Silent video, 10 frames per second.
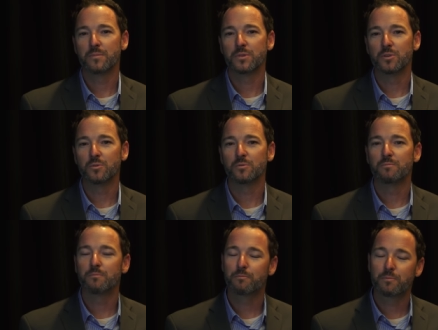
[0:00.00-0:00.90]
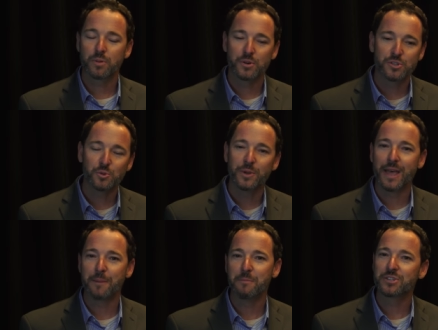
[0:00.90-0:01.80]
to pursuing
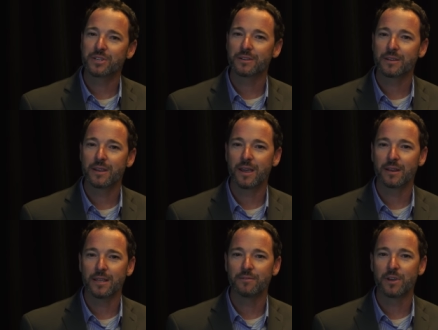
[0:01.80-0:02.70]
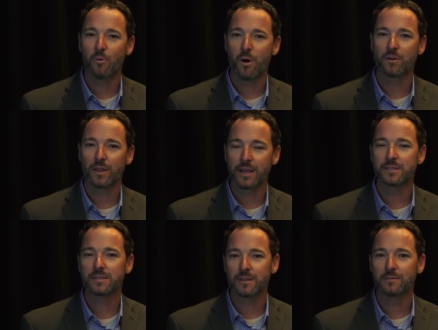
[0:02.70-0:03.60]
that mission and leaving a water
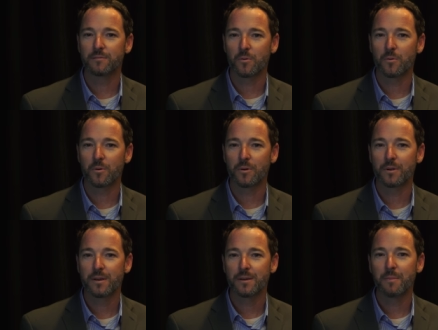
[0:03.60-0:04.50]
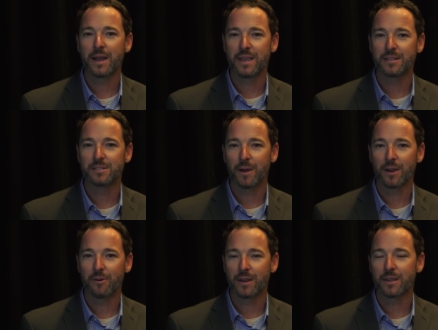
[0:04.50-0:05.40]
legacy for my kids and my
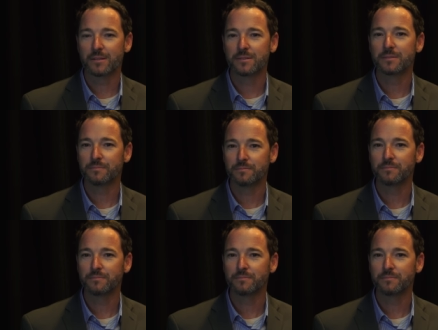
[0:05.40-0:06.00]
grandkids.